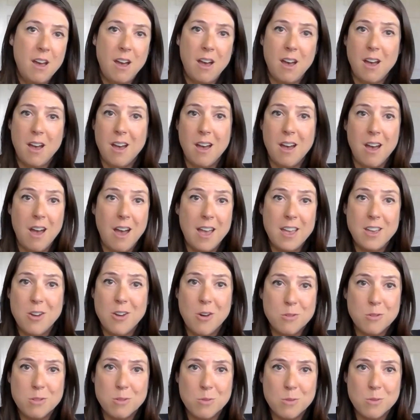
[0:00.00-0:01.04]
I
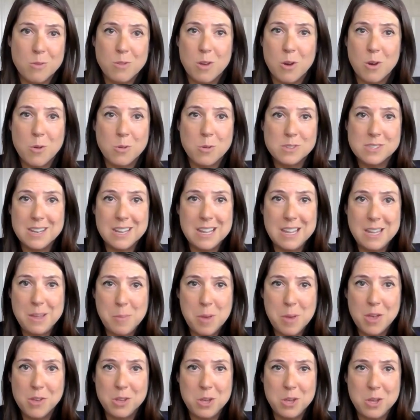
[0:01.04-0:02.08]
go through those and
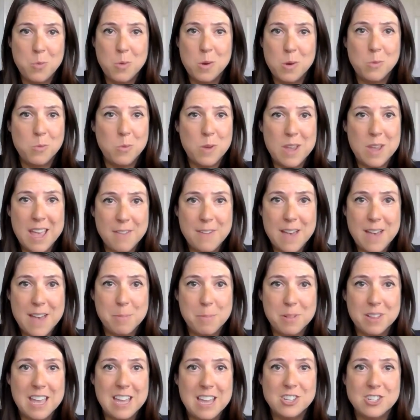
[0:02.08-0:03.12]
email you when we have
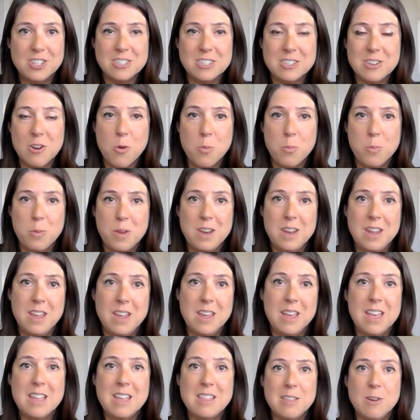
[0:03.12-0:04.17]
applications
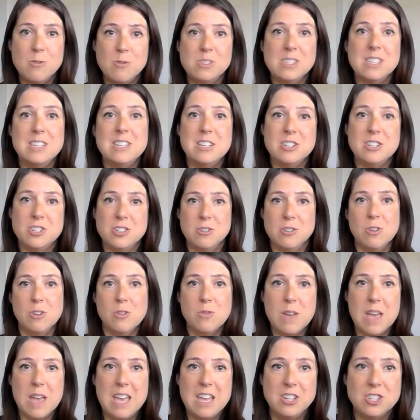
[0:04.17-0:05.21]
opening in those additional
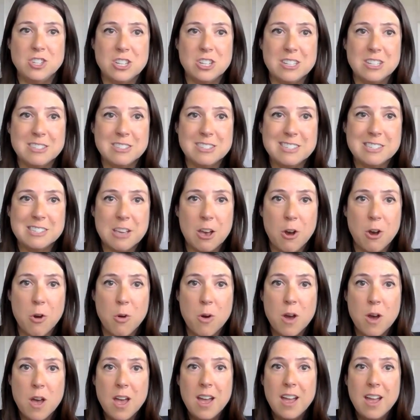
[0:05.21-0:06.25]
locations.
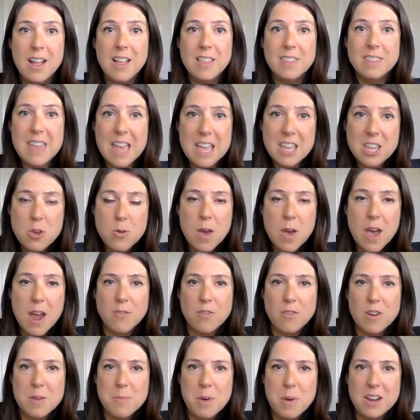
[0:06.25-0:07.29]
So thank you
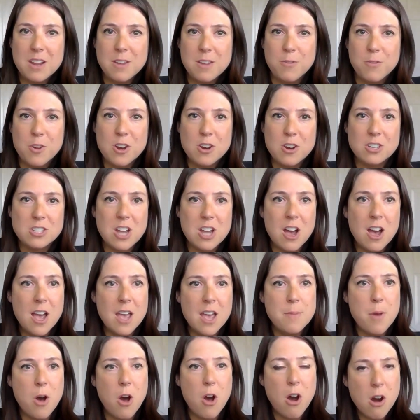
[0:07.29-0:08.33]
everybody for your
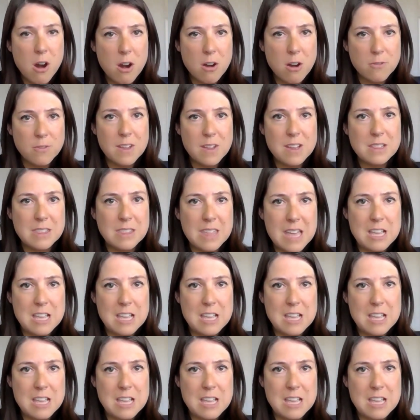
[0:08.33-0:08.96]
time. Arvind,